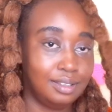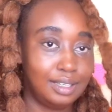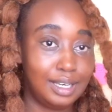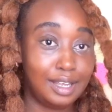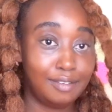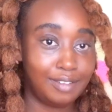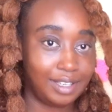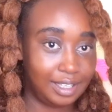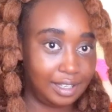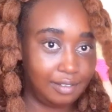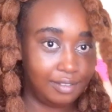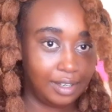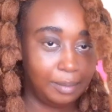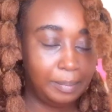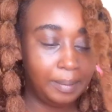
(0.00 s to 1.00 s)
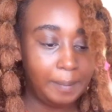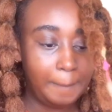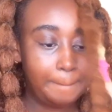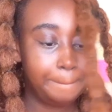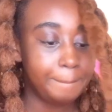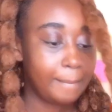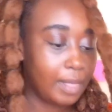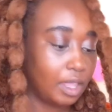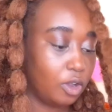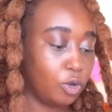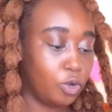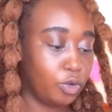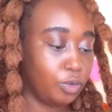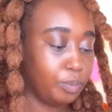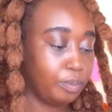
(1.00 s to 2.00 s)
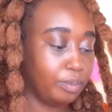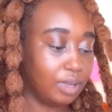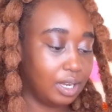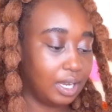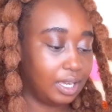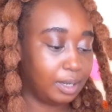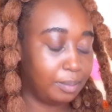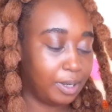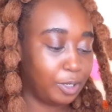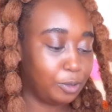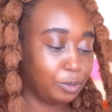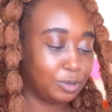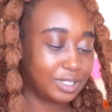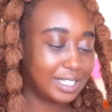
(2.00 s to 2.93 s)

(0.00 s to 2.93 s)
never give up on like my goals.